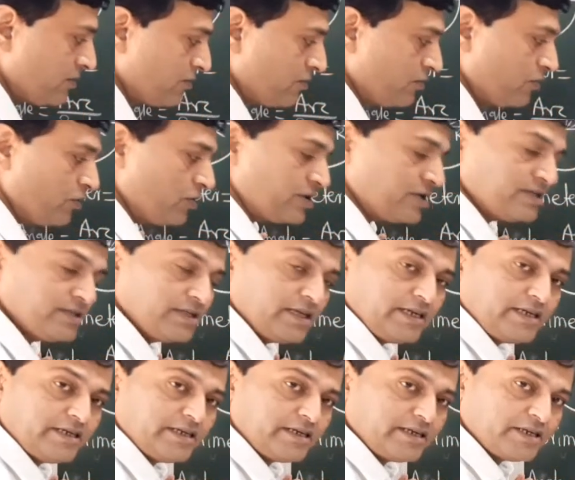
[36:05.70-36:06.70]
What is the
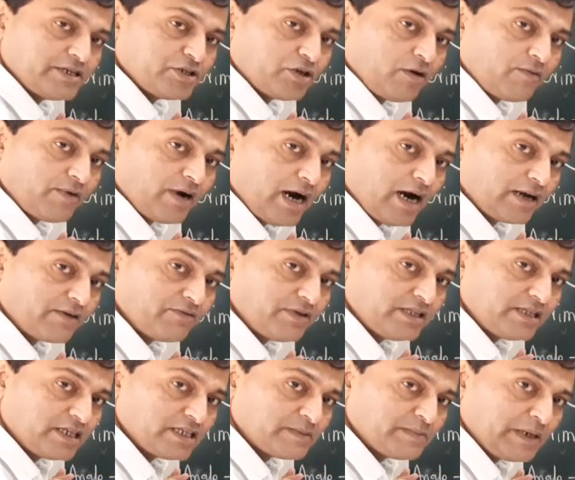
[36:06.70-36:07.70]
integration of r
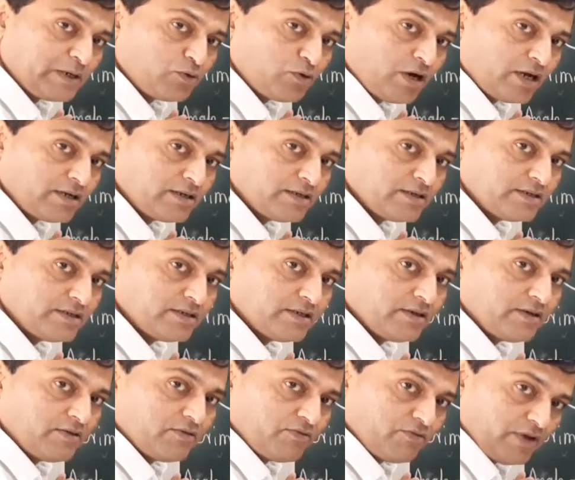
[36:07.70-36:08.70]
with respect to r?
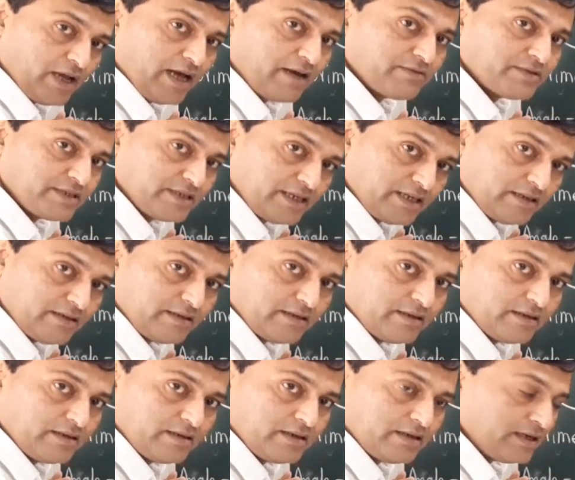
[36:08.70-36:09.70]
We have seen
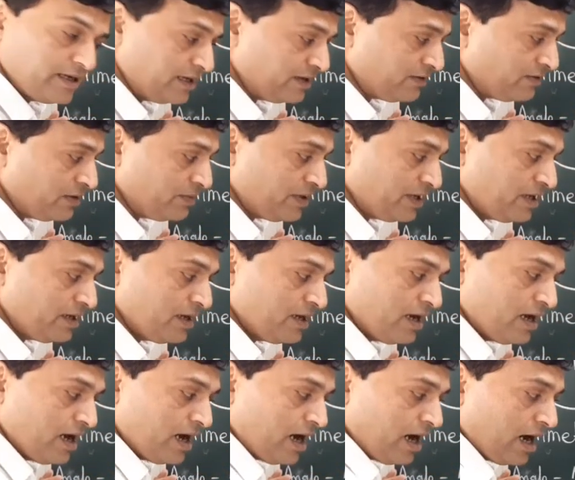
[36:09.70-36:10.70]
it will be
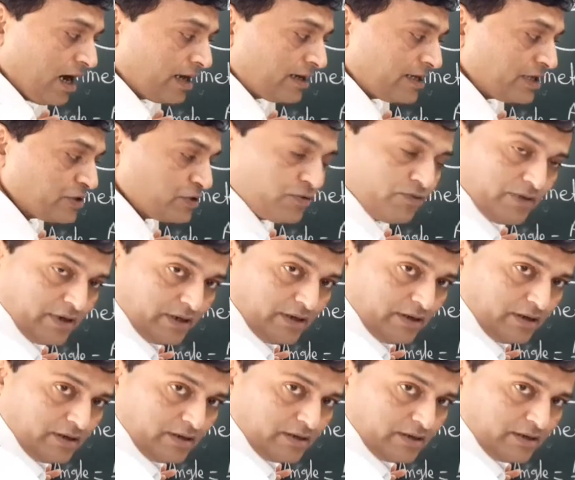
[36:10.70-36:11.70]
r raised to
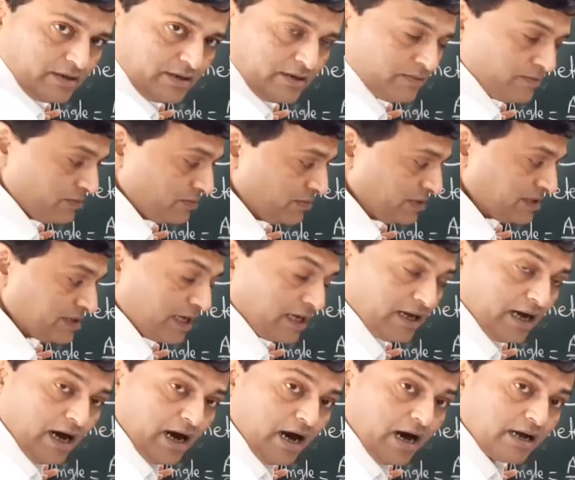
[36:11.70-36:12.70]
1, means
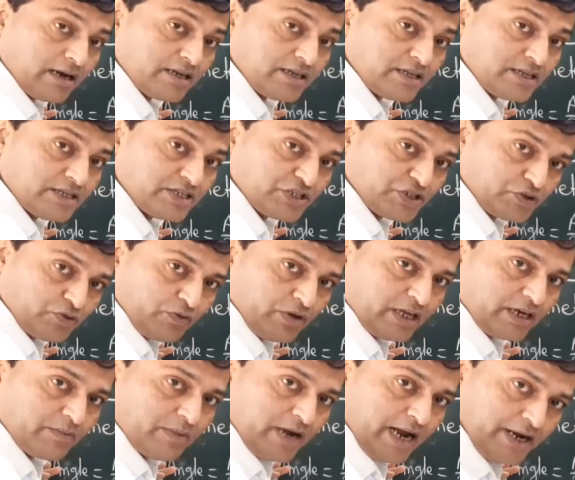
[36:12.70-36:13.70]
r
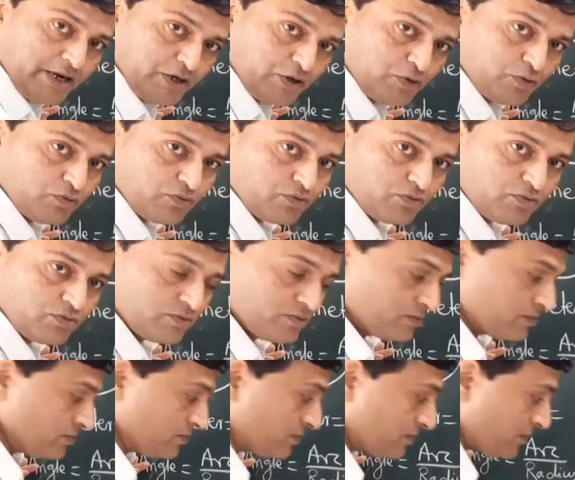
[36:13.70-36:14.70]
square by 2.
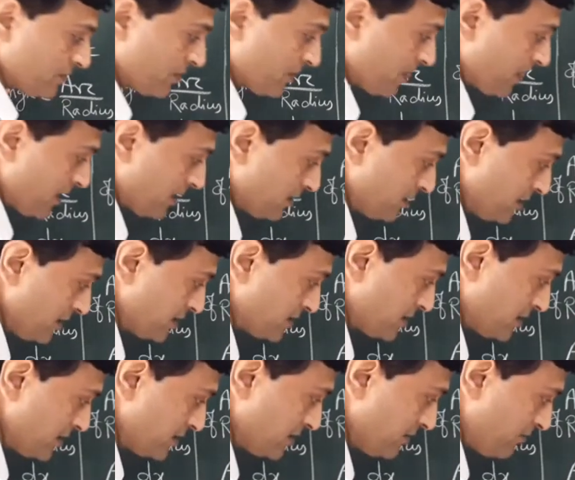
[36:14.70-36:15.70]
This
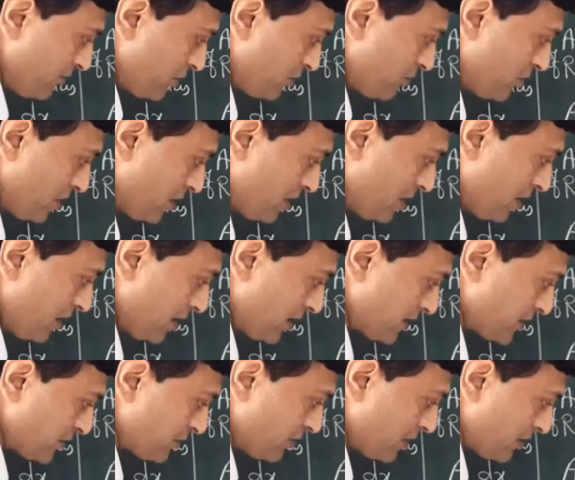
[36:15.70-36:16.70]
is the formula, r
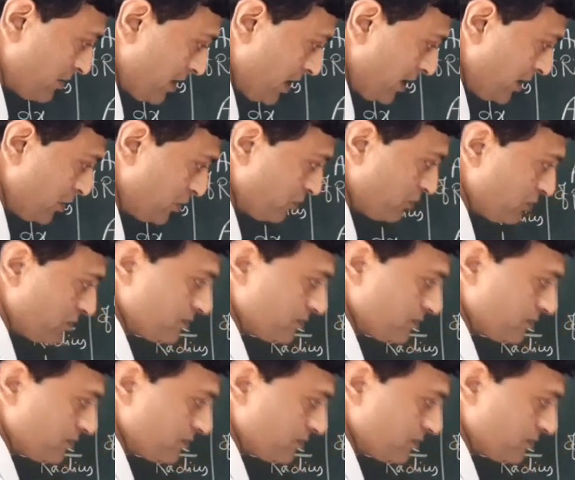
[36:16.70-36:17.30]
square by 2,